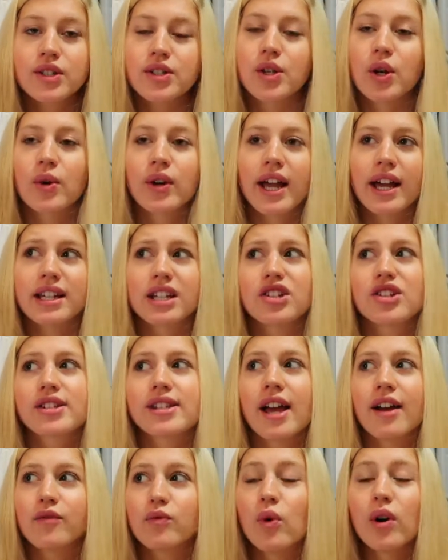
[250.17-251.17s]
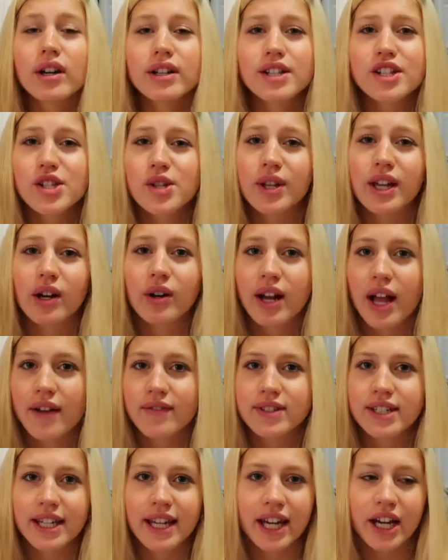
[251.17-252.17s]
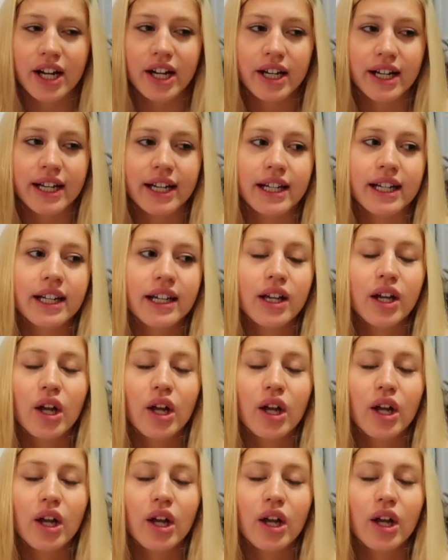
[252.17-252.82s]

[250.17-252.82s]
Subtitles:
So again, I just have one so I don't have to carry